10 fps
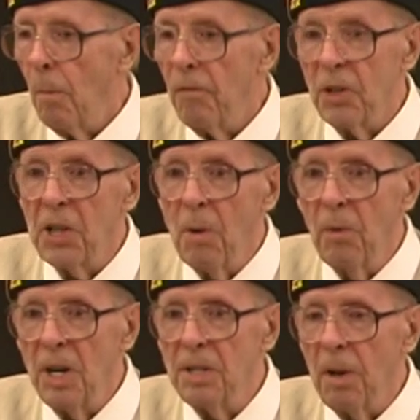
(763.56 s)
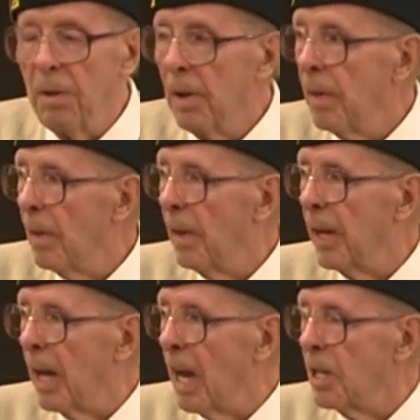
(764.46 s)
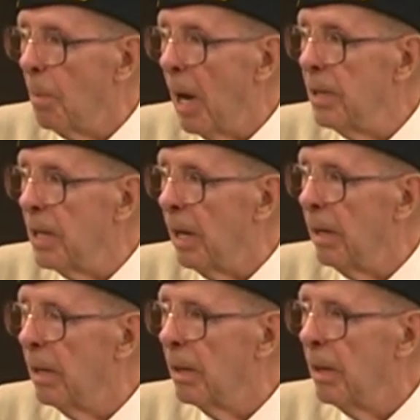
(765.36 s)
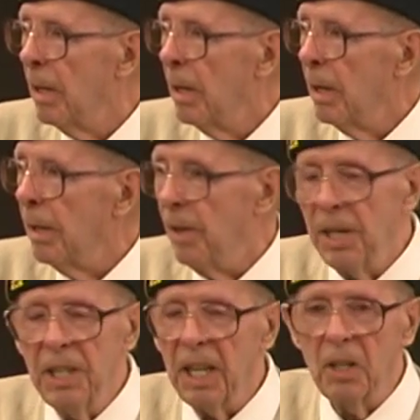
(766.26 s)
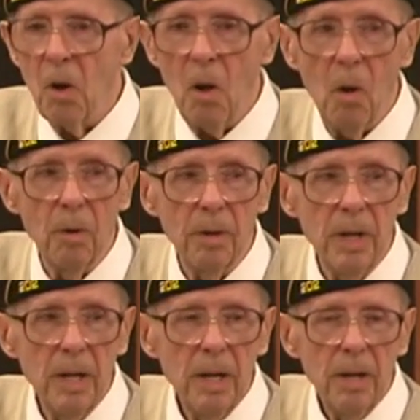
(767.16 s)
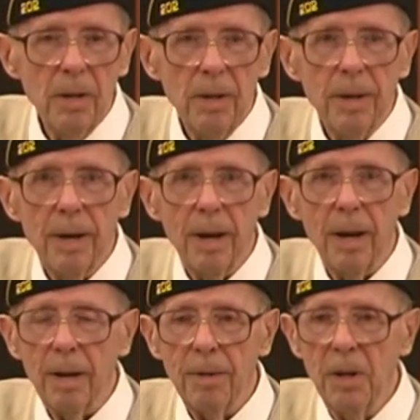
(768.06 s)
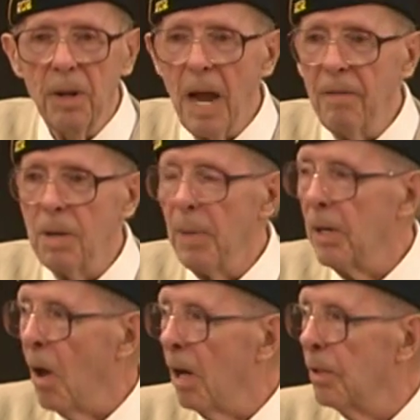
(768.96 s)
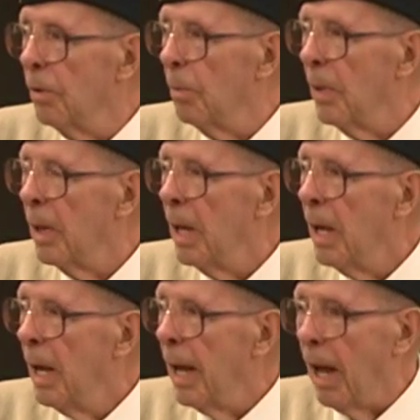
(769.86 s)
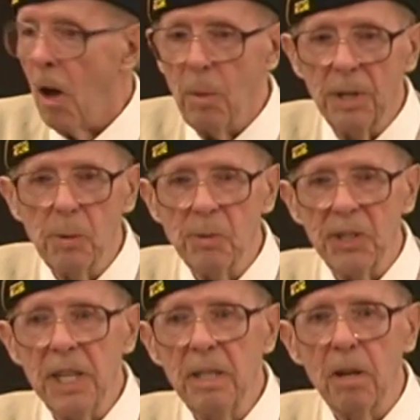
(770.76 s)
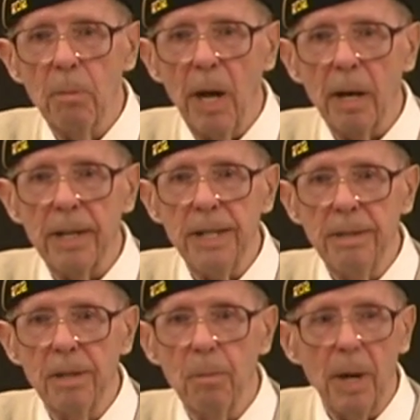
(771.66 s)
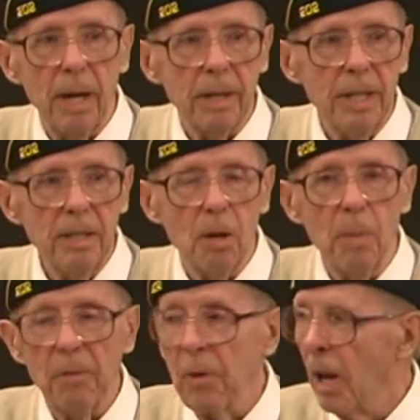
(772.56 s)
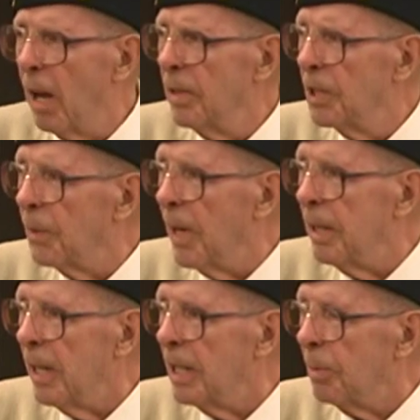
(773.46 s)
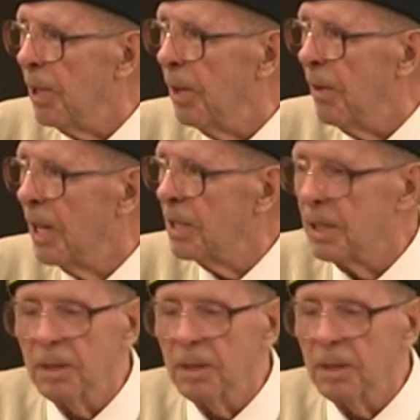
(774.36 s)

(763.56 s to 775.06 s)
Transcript: for some reason, the guys in my tent didn't get called, uh, didn't have anybody talk to them. All we do is eat and come back, eat and come back, eat and come back. For 11 straight days, we did this